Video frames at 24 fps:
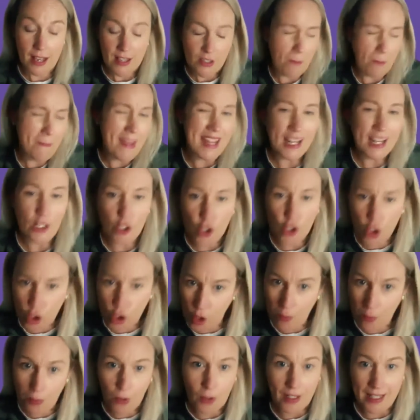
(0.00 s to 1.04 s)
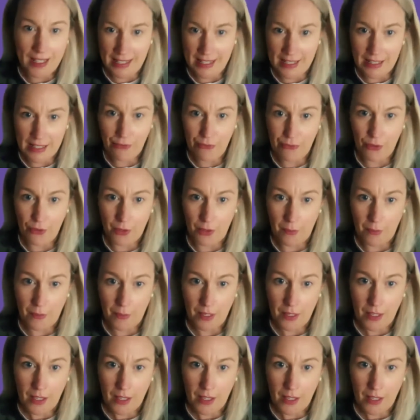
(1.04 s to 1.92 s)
to make it super easy for them.